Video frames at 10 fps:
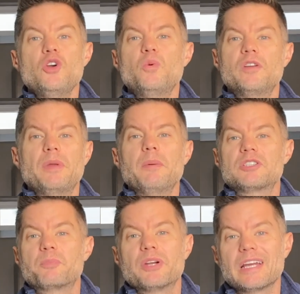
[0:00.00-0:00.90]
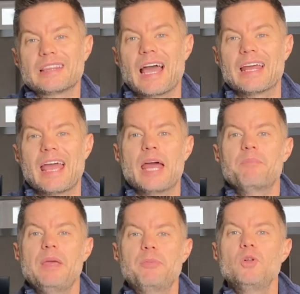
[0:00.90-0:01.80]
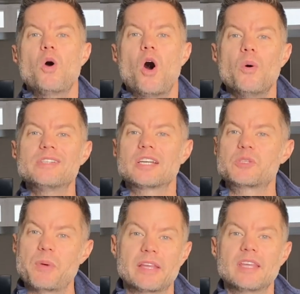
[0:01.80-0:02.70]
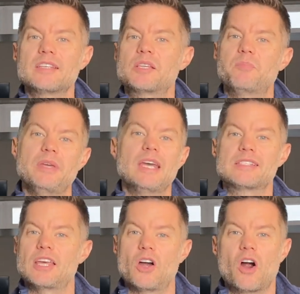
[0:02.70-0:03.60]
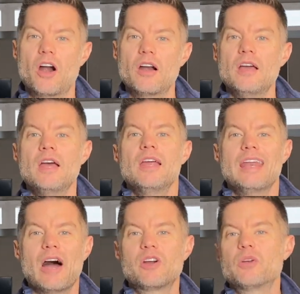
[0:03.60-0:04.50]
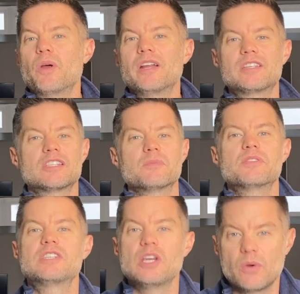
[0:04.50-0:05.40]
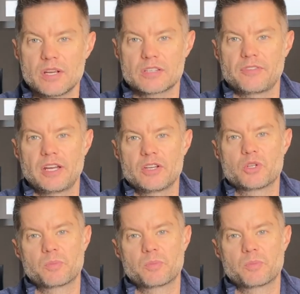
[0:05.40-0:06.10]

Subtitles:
would have been able to predict that, and people who always expect things to be as they are now can run into some serious financial